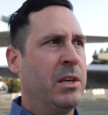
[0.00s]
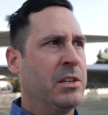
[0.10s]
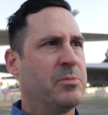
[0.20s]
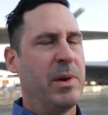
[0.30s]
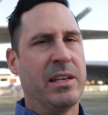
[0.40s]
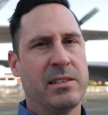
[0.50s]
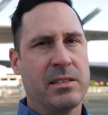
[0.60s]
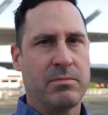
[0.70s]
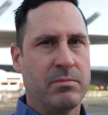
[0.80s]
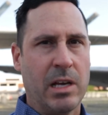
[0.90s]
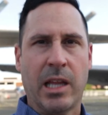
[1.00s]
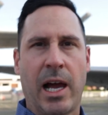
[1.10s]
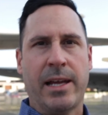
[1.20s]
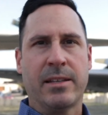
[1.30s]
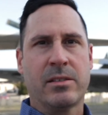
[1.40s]
space
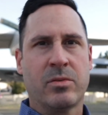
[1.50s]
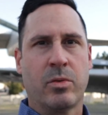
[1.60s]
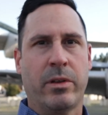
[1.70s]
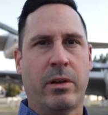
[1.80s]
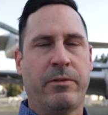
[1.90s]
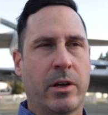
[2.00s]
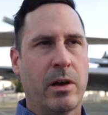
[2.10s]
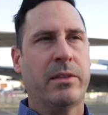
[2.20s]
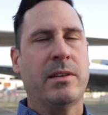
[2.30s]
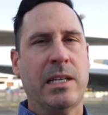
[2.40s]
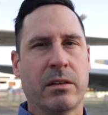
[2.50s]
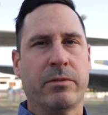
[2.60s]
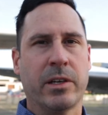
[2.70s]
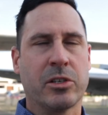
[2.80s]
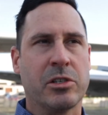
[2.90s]
alliance where they'll figure out the
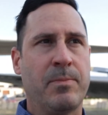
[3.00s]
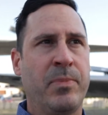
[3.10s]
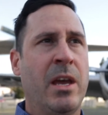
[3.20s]
deconfliction.